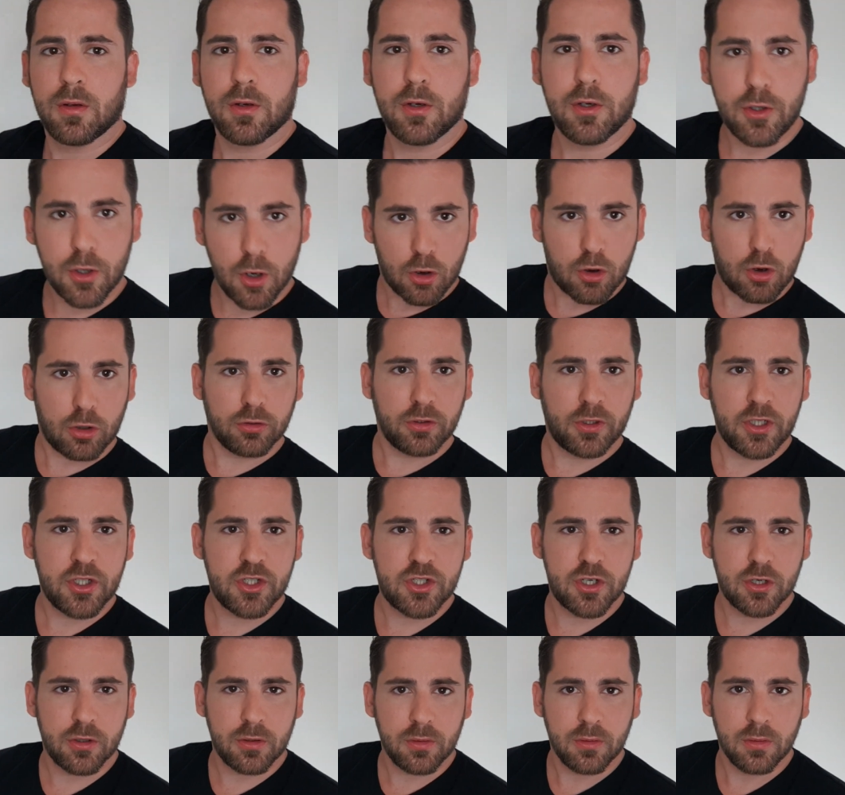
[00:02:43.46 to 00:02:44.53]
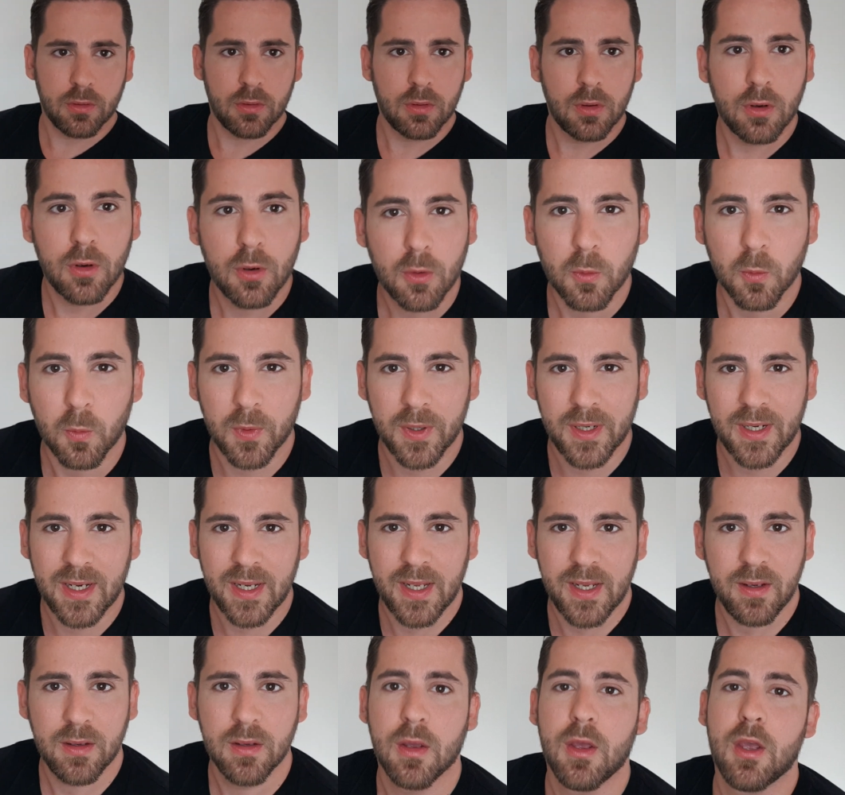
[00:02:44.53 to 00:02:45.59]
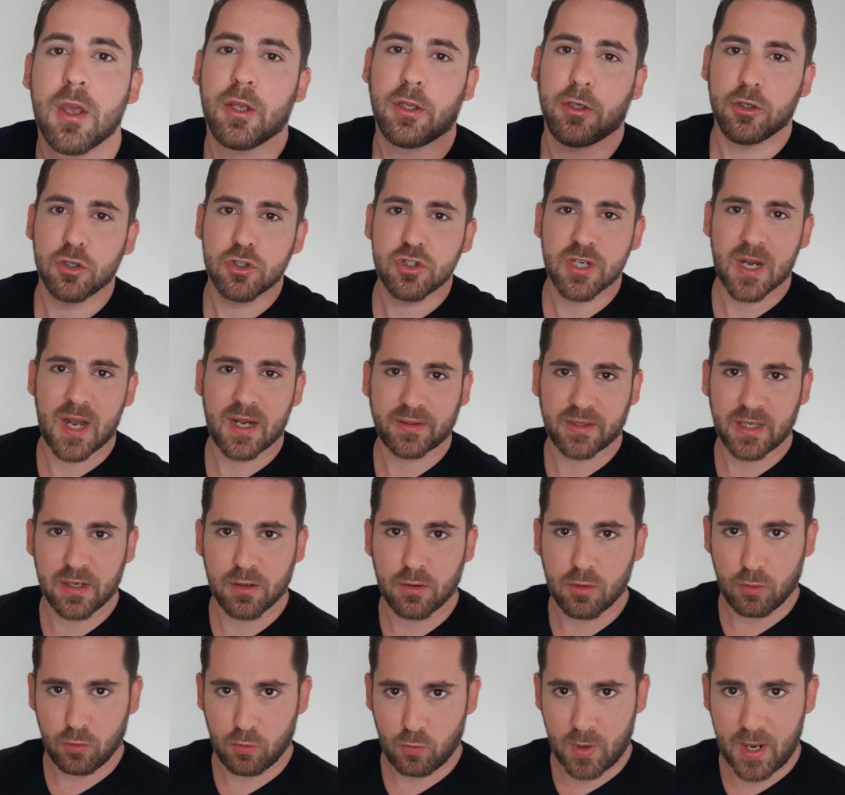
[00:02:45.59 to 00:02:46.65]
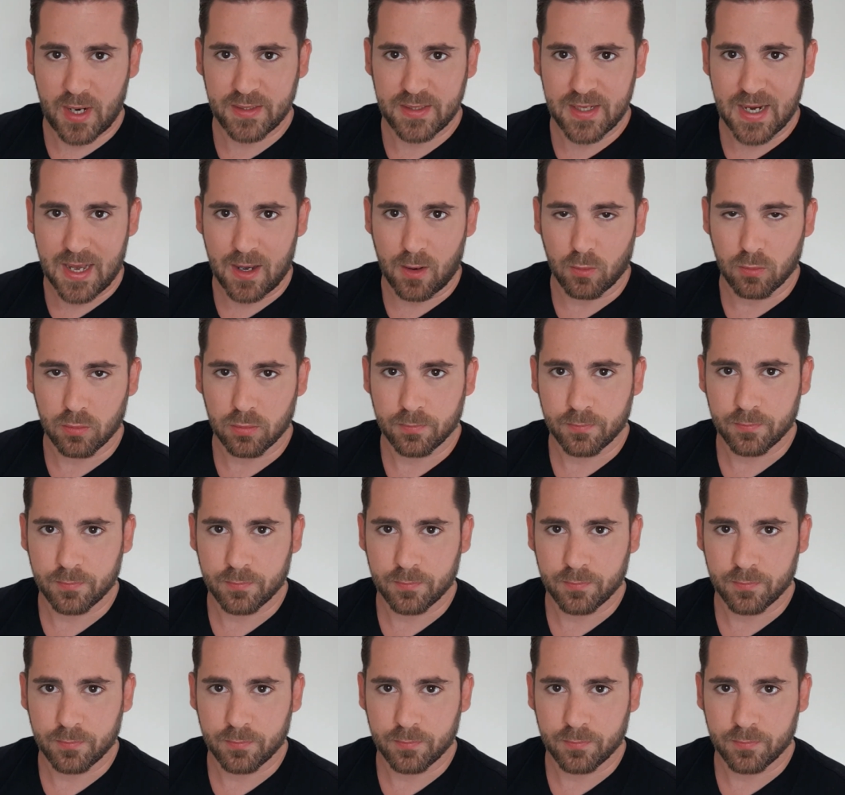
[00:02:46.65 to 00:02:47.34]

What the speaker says: No condition? Really? You starting right now.